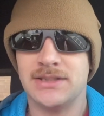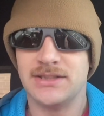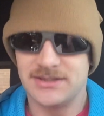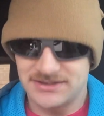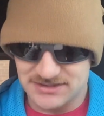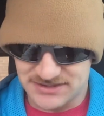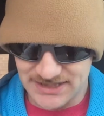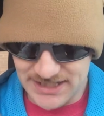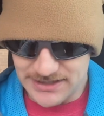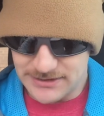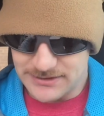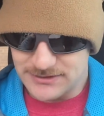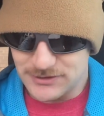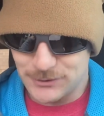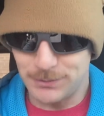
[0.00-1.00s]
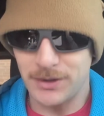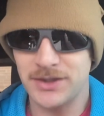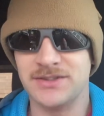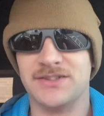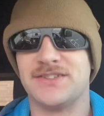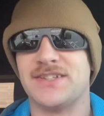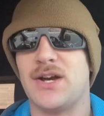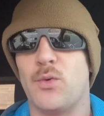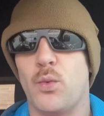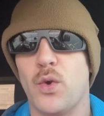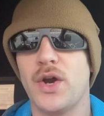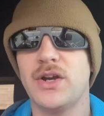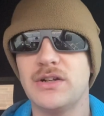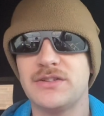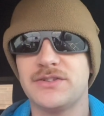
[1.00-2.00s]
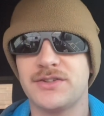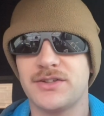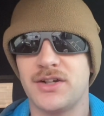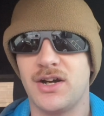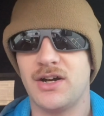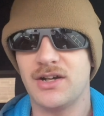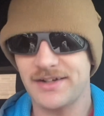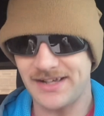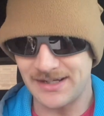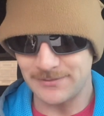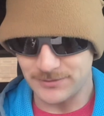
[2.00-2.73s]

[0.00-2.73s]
State Spartans. Words are hard. I'm